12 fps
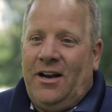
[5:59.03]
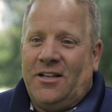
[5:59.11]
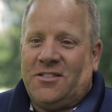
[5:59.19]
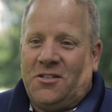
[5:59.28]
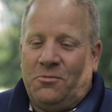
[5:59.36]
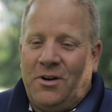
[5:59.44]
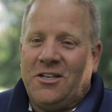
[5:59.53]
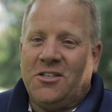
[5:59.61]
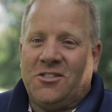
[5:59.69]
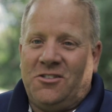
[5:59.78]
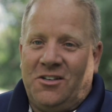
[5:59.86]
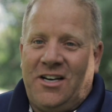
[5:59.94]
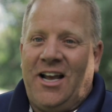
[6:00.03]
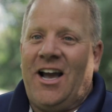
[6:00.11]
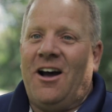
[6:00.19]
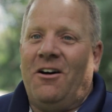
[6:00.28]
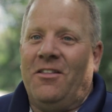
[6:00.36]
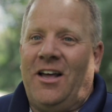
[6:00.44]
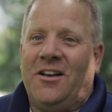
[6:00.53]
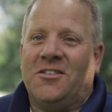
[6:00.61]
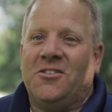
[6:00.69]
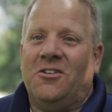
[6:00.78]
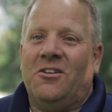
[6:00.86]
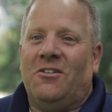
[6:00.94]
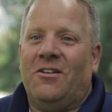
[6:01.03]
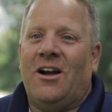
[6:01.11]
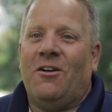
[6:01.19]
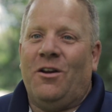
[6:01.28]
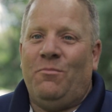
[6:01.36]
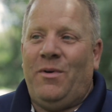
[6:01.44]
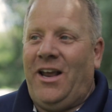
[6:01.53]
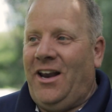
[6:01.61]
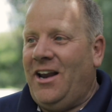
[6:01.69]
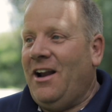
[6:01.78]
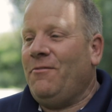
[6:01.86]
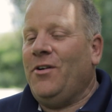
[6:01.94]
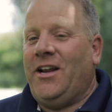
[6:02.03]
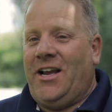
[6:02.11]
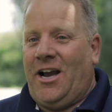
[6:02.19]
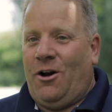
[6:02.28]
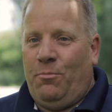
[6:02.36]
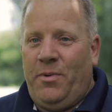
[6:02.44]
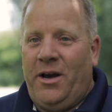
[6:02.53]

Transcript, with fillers: And it's the registered cow that has turned around and made every cow